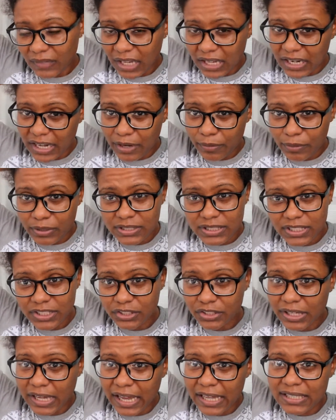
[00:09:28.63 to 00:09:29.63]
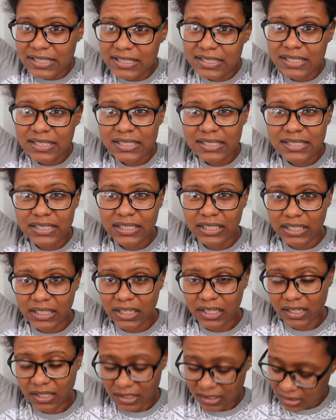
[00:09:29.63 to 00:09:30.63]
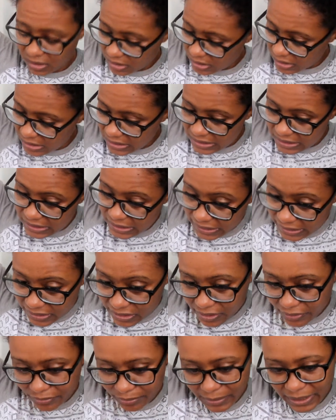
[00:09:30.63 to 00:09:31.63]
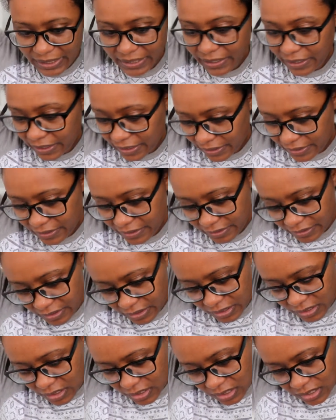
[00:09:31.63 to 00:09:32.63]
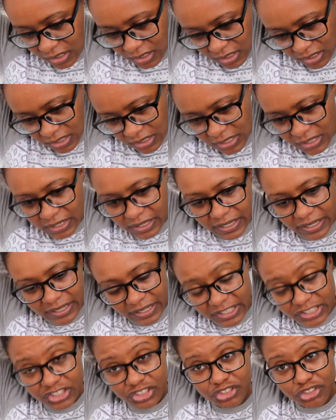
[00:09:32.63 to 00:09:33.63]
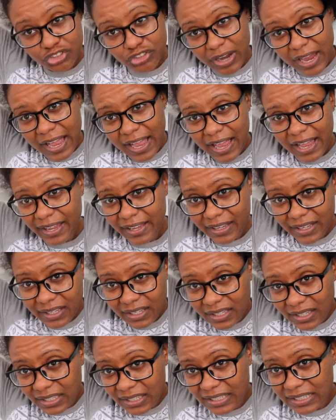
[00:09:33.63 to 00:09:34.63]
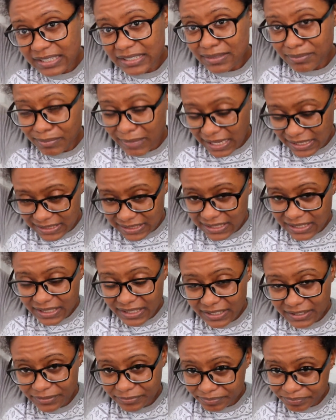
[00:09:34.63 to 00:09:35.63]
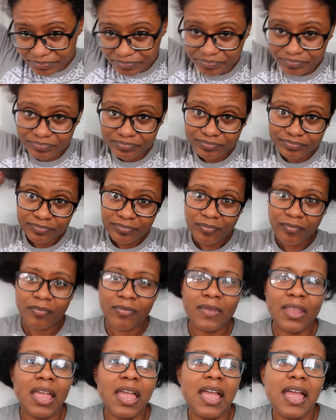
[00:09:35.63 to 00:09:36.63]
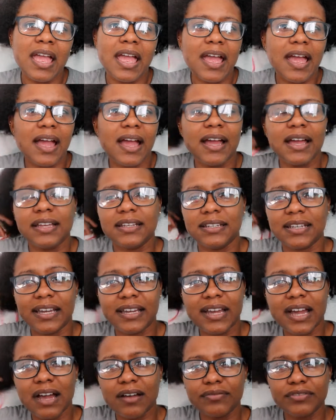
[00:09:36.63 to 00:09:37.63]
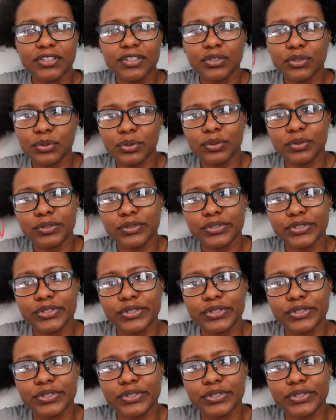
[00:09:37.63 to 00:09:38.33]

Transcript: And I wanted you guys to see the state of my hair. It is dry, it is matted, and I have the cold.